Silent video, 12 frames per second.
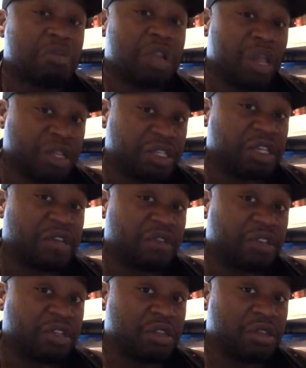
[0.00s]
let's see if
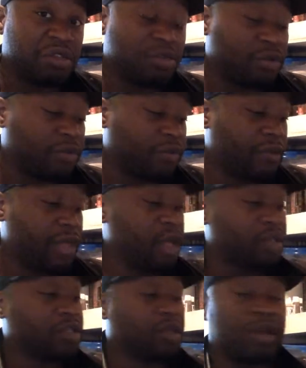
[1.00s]
they're telling the truth.
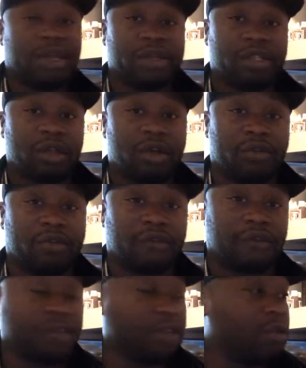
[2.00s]
So let's start on
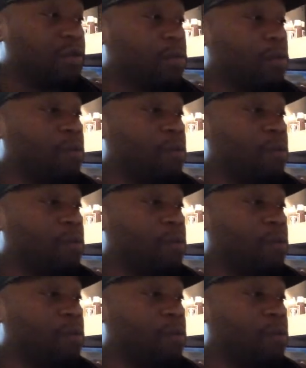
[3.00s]
50.